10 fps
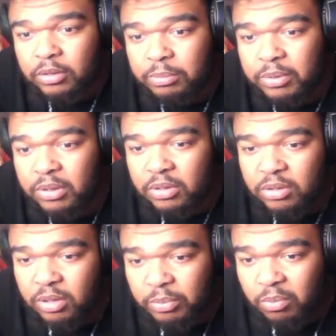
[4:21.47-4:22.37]
the
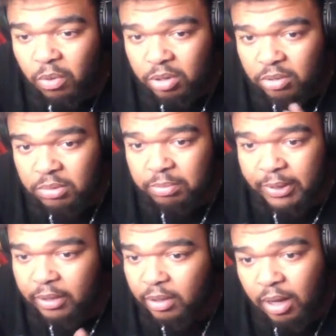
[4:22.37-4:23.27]
positions that we wanted them to
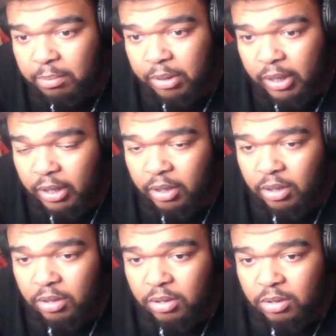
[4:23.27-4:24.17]
play, they're not playing.
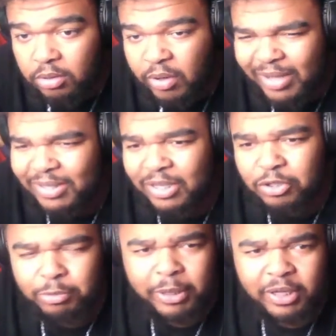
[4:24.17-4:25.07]
We got
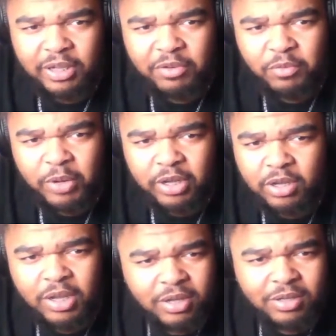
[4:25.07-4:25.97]
Sancho playing left wing,
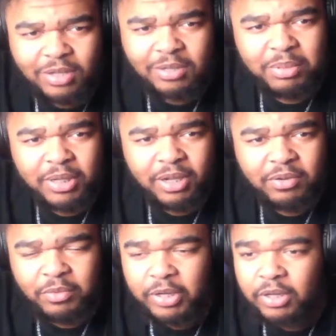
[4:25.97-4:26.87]
doesn't play
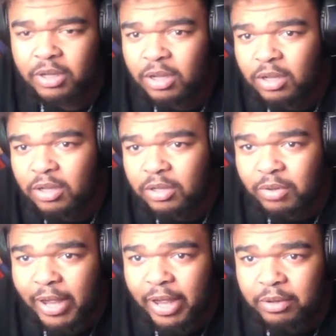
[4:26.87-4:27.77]
left wing.
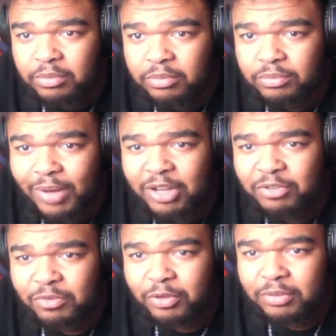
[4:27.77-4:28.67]
You got
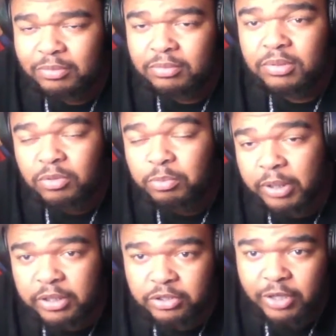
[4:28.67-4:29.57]
Rashford, who
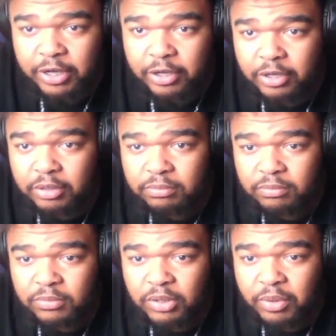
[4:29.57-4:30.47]
plays striker.
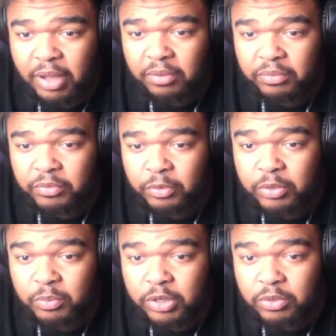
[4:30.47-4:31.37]
You have
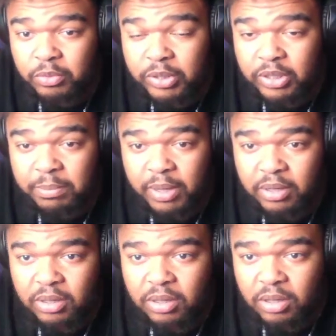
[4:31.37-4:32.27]
Greenwood, who is a better